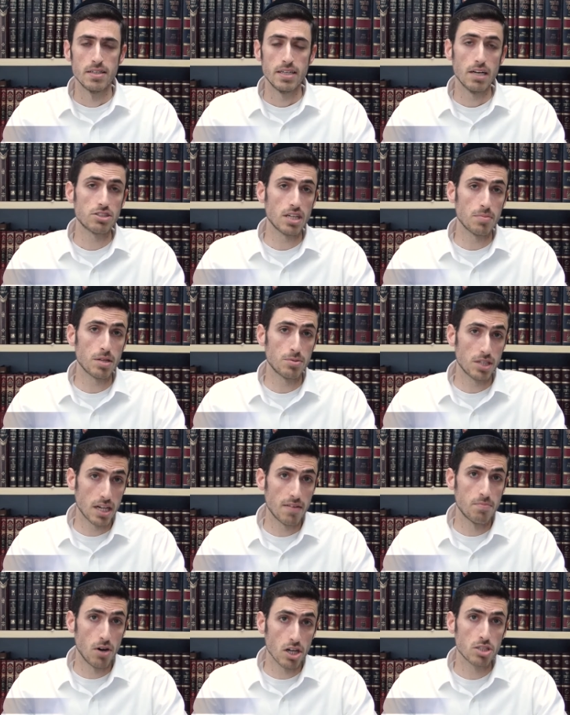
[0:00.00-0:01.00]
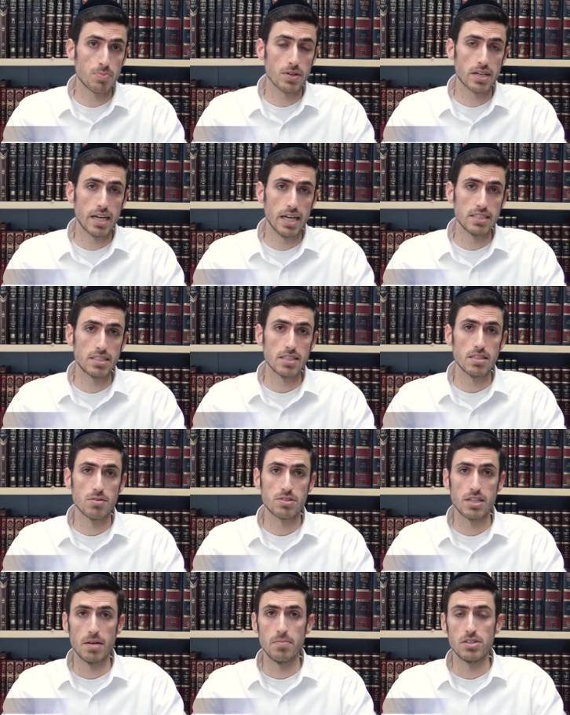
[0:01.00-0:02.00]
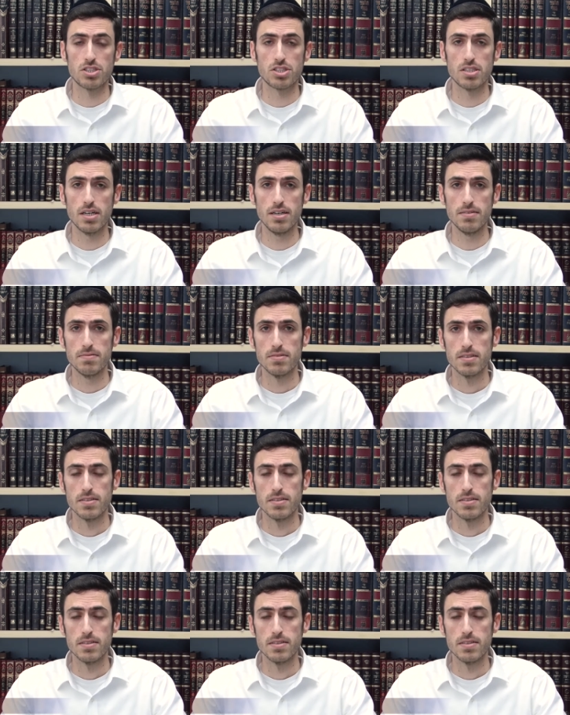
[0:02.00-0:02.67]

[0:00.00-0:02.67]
Now, sometimes you'll have multiple cases in the same Mishnah.